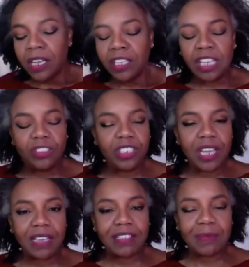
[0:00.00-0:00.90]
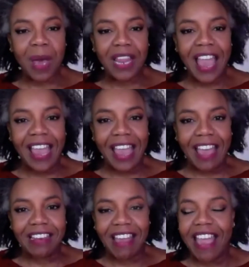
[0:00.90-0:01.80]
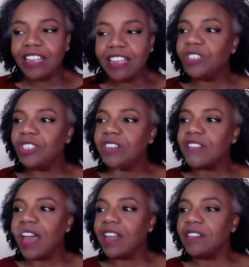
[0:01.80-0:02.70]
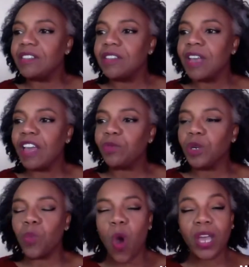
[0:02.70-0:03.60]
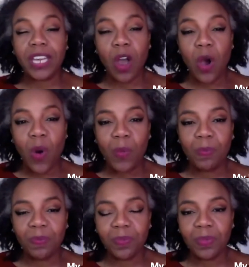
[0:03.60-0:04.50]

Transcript: and she takes us by the hand and she says, as we are walking home,